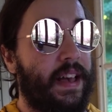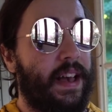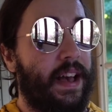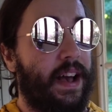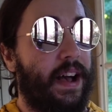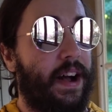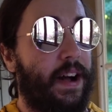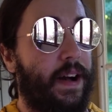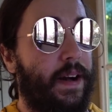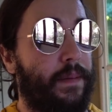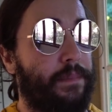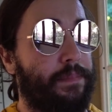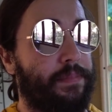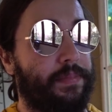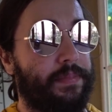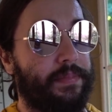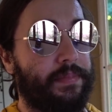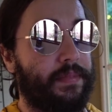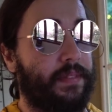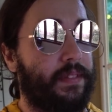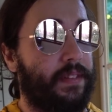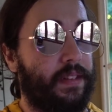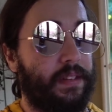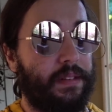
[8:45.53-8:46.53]

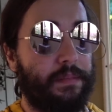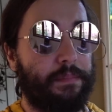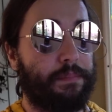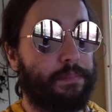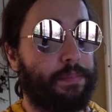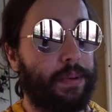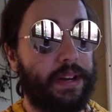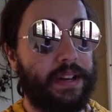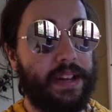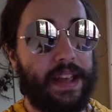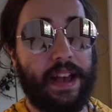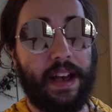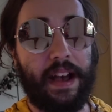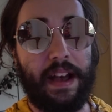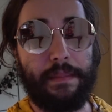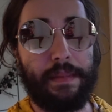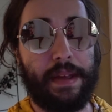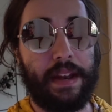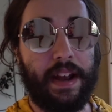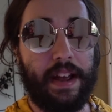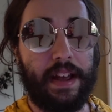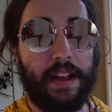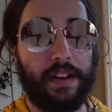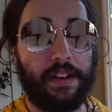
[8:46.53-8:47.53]
But yeah,
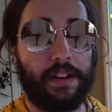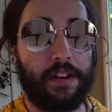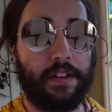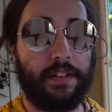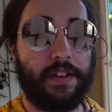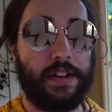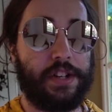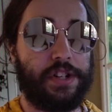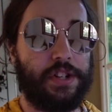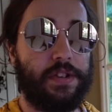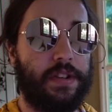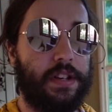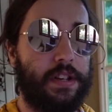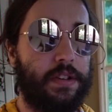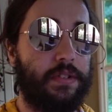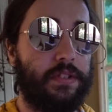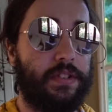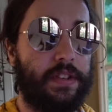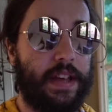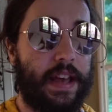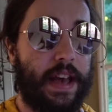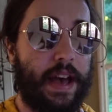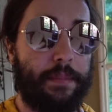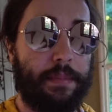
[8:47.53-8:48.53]
I encourage you to use
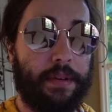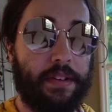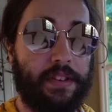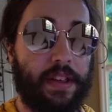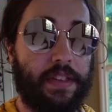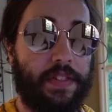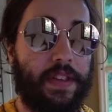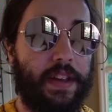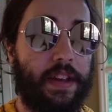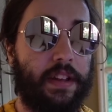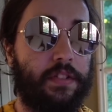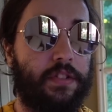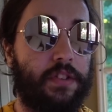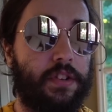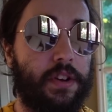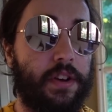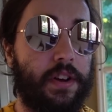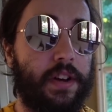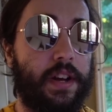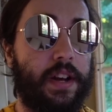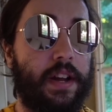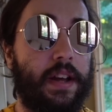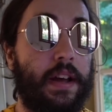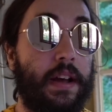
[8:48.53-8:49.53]
the app because I think it's
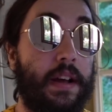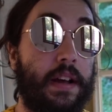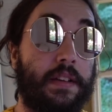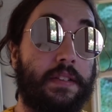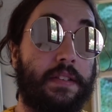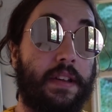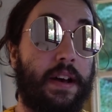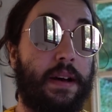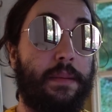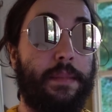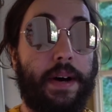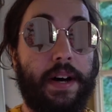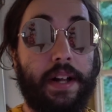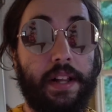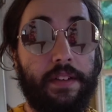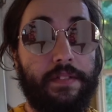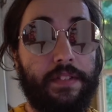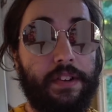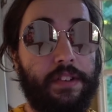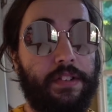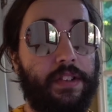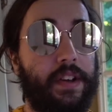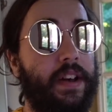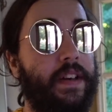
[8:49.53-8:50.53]
good. Tom
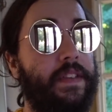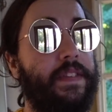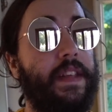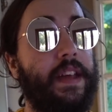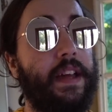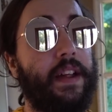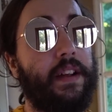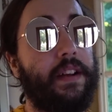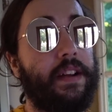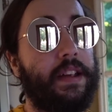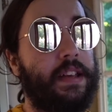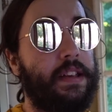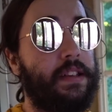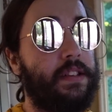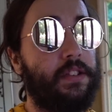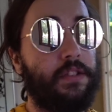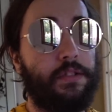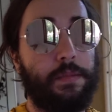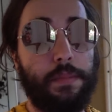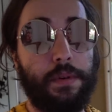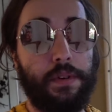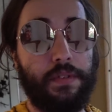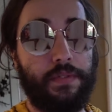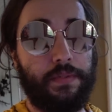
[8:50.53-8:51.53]
Oliver's on there. He's
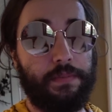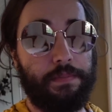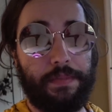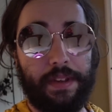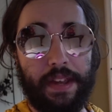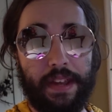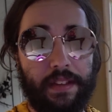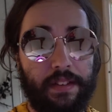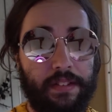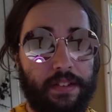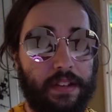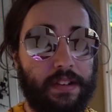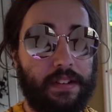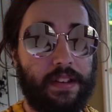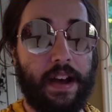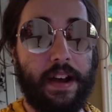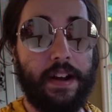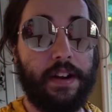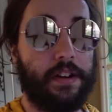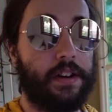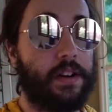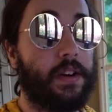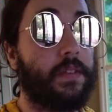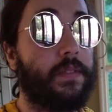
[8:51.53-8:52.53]
moved his
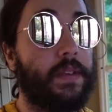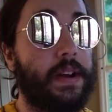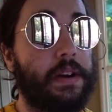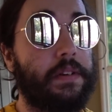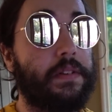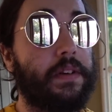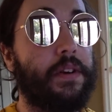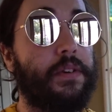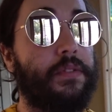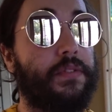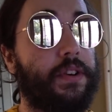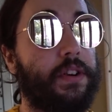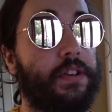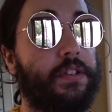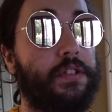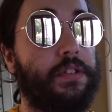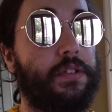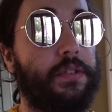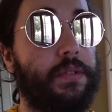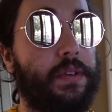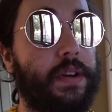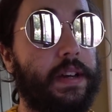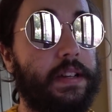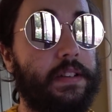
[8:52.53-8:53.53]
entire career over
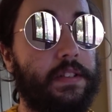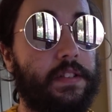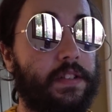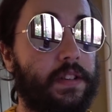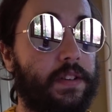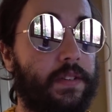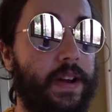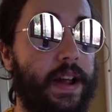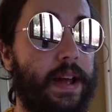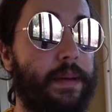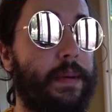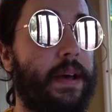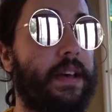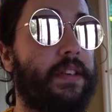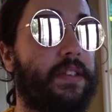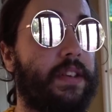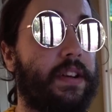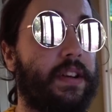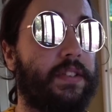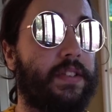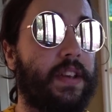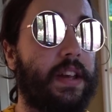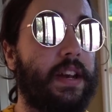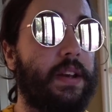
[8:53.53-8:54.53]
to Instagram as it
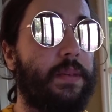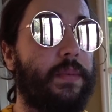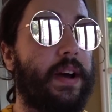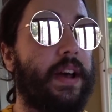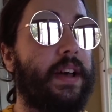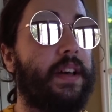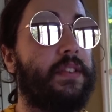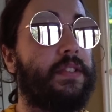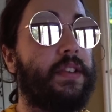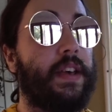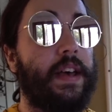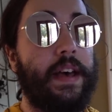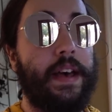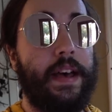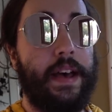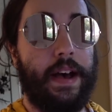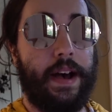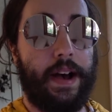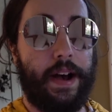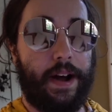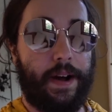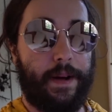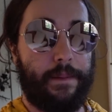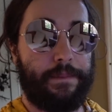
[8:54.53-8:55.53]
is anyways.
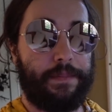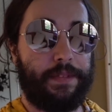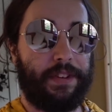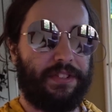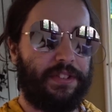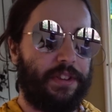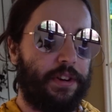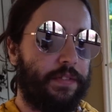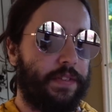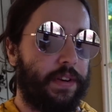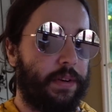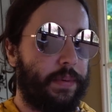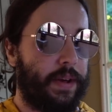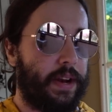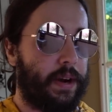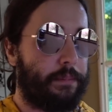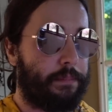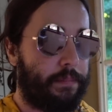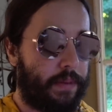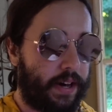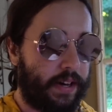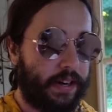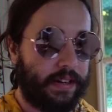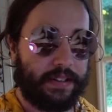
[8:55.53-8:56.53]
There's no real way to
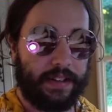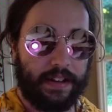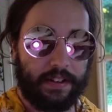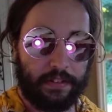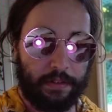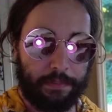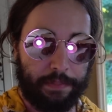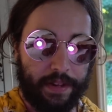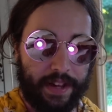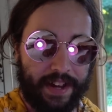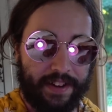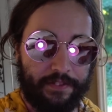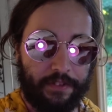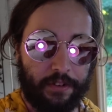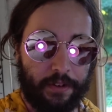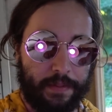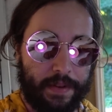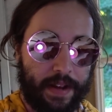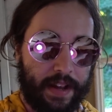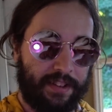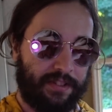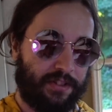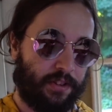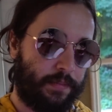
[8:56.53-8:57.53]
monetize the platform
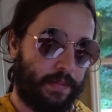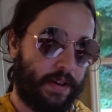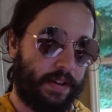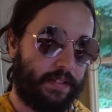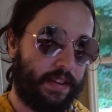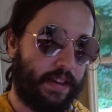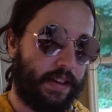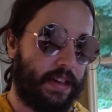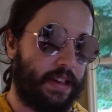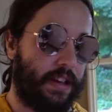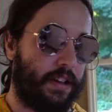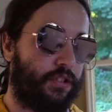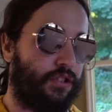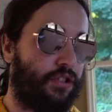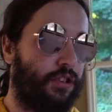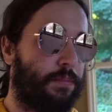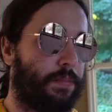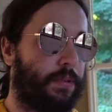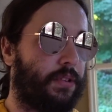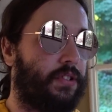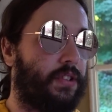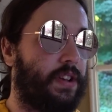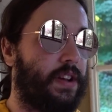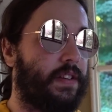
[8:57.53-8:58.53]
yet, so I'm not taking it super
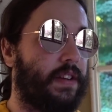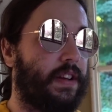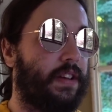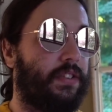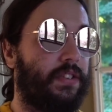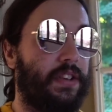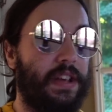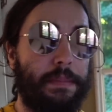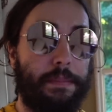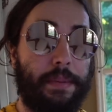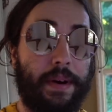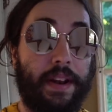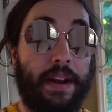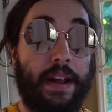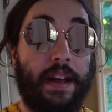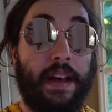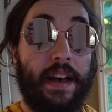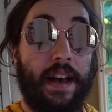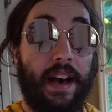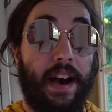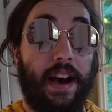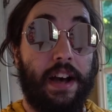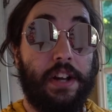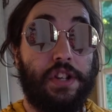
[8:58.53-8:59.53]
seriously, but
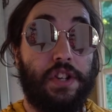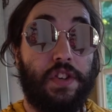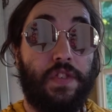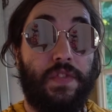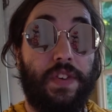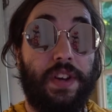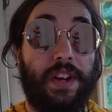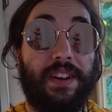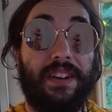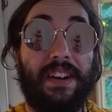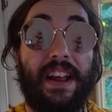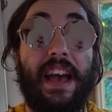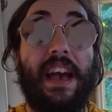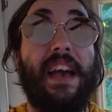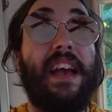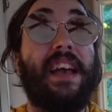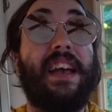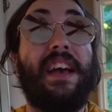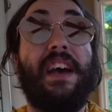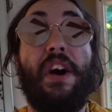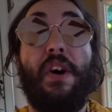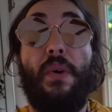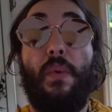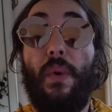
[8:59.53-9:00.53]
I just figured,
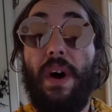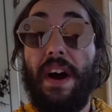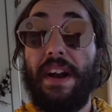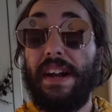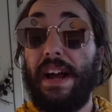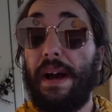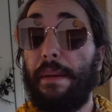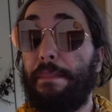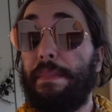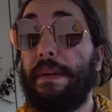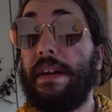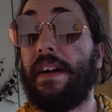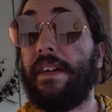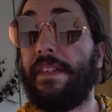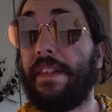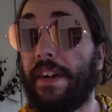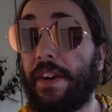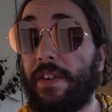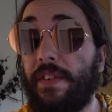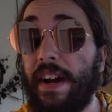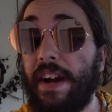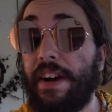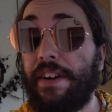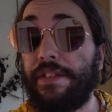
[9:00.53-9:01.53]
hey, why not be on the
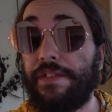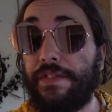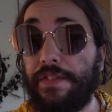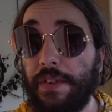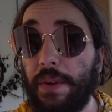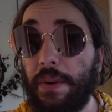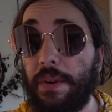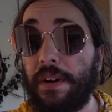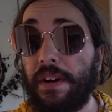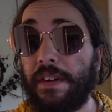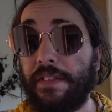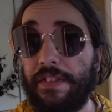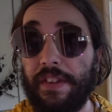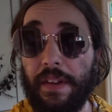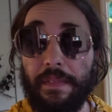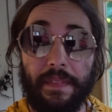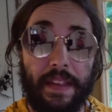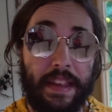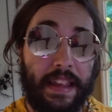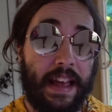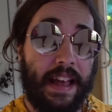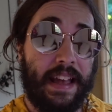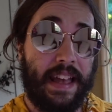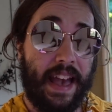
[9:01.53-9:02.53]
ground floor of
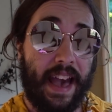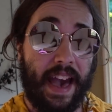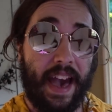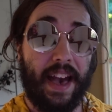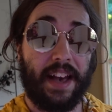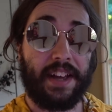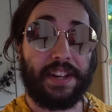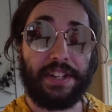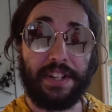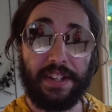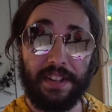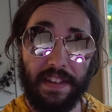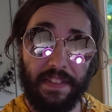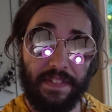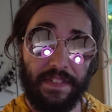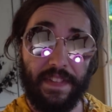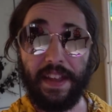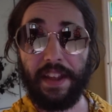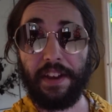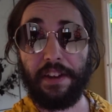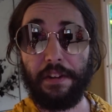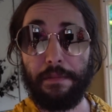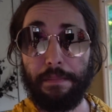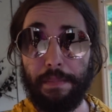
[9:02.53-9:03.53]
something I actually
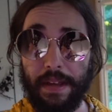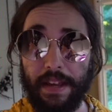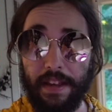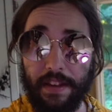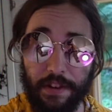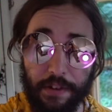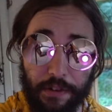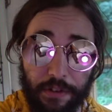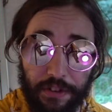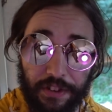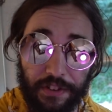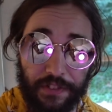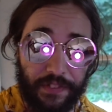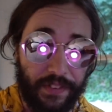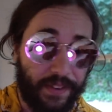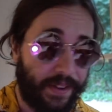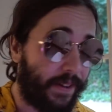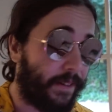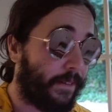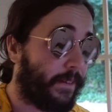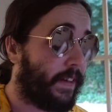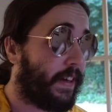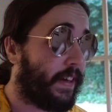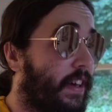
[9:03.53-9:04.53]
think could be
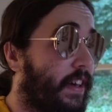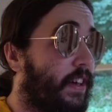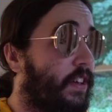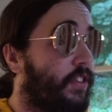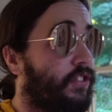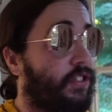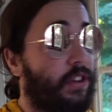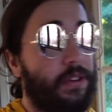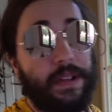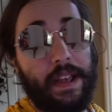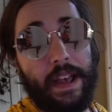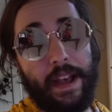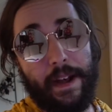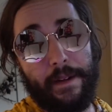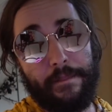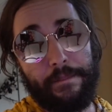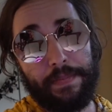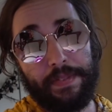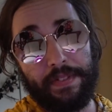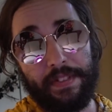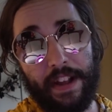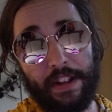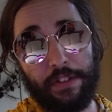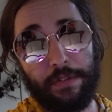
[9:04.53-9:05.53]
useful? So yeah,
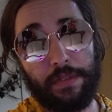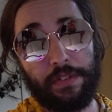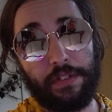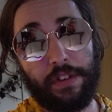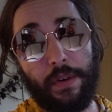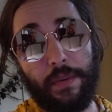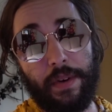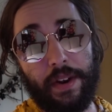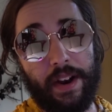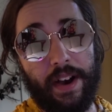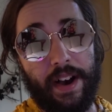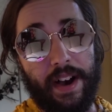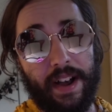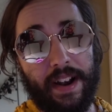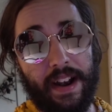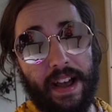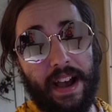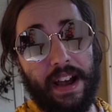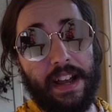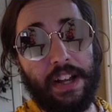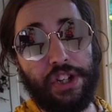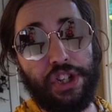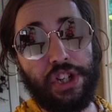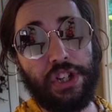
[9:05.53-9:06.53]
that's what's going on.
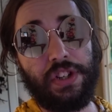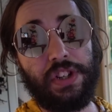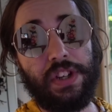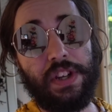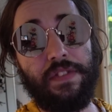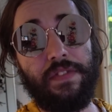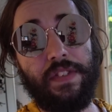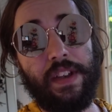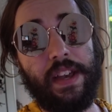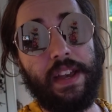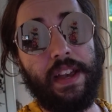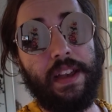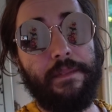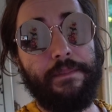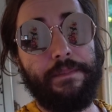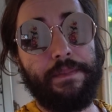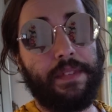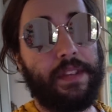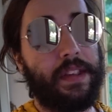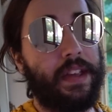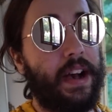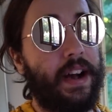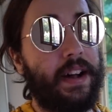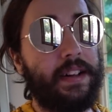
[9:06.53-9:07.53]
IGTV,
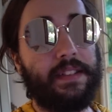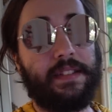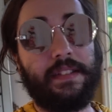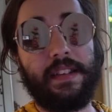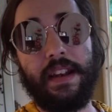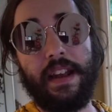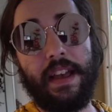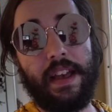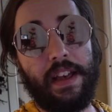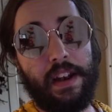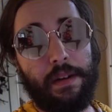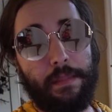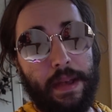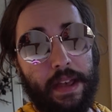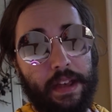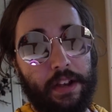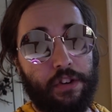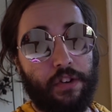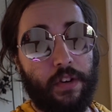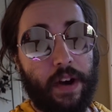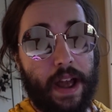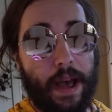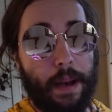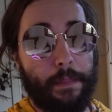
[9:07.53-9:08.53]
constant anime
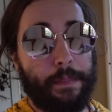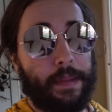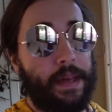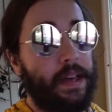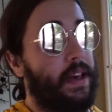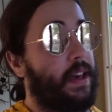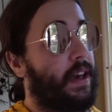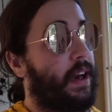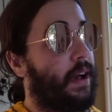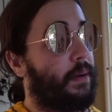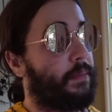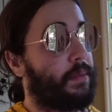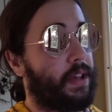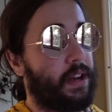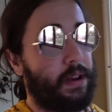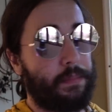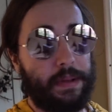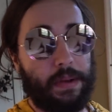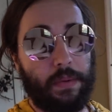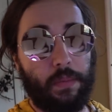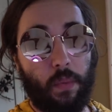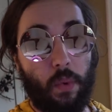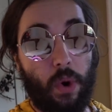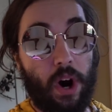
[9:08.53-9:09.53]
crap. I'm going to
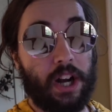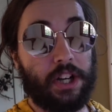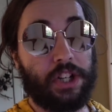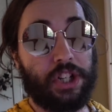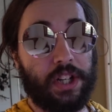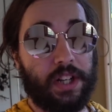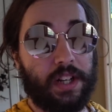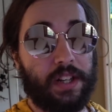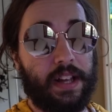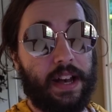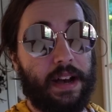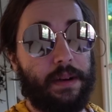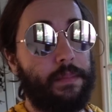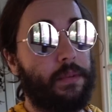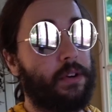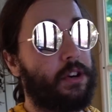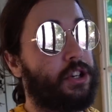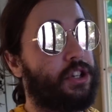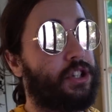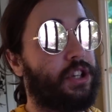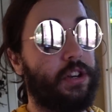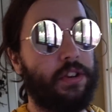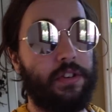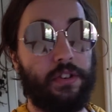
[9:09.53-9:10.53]
be watching a lot more
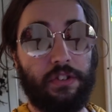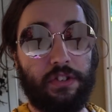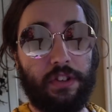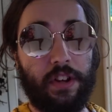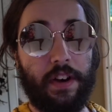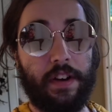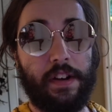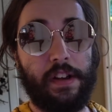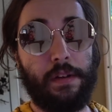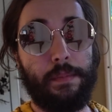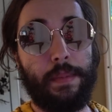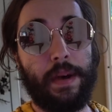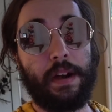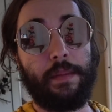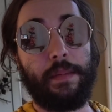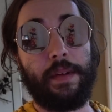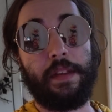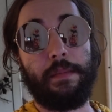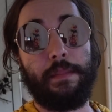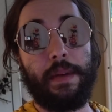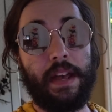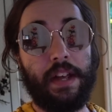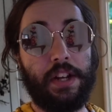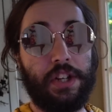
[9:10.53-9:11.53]
shows, talking about them on the
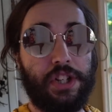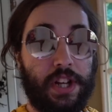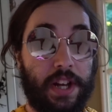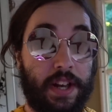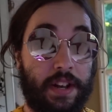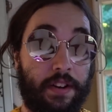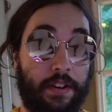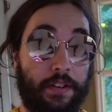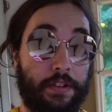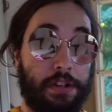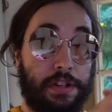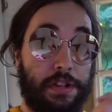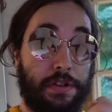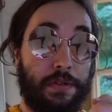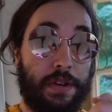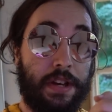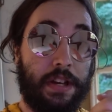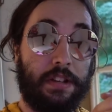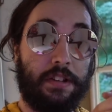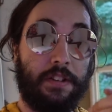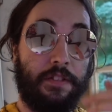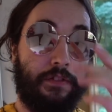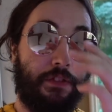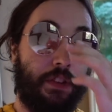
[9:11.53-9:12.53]
main channel. You get
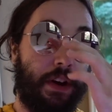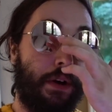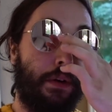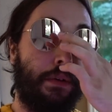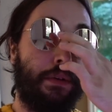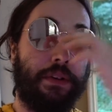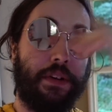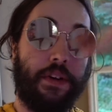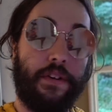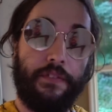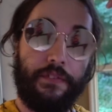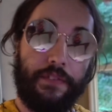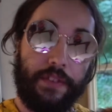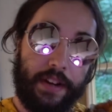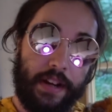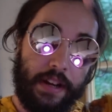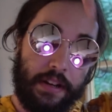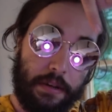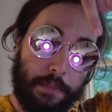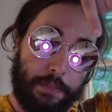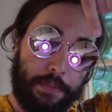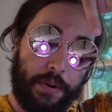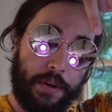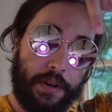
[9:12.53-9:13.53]
to vote. Don't forget
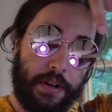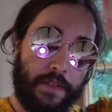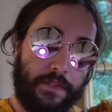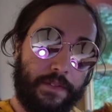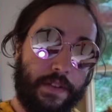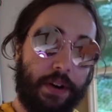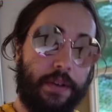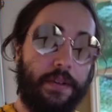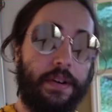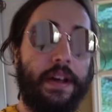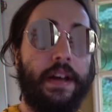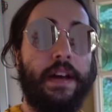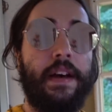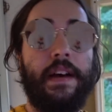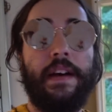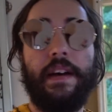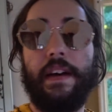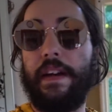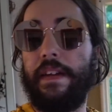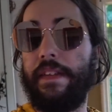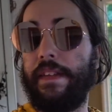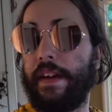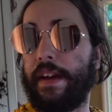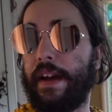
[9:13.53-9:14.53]
to put your vote
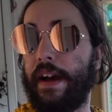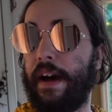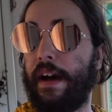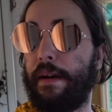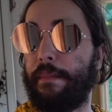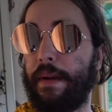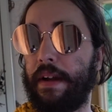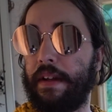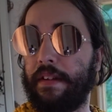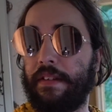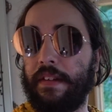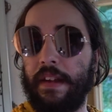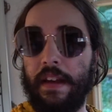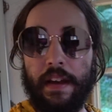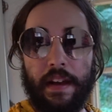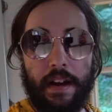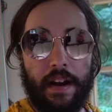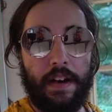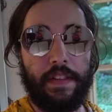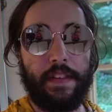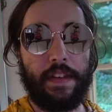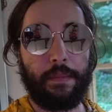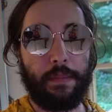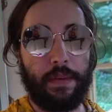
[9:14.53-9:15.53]
in the comments.
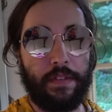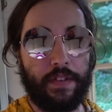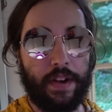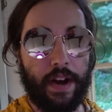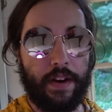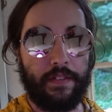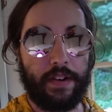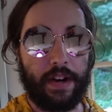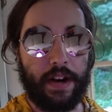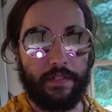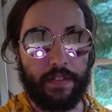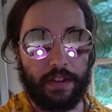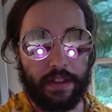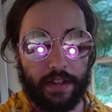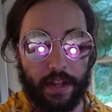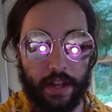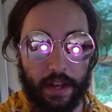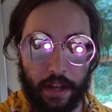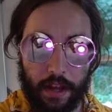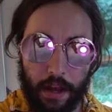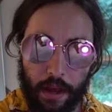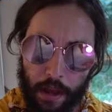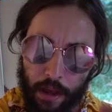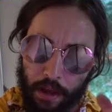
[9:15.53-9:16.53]
I think we've covered
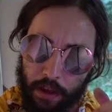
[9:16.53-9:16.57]
everything.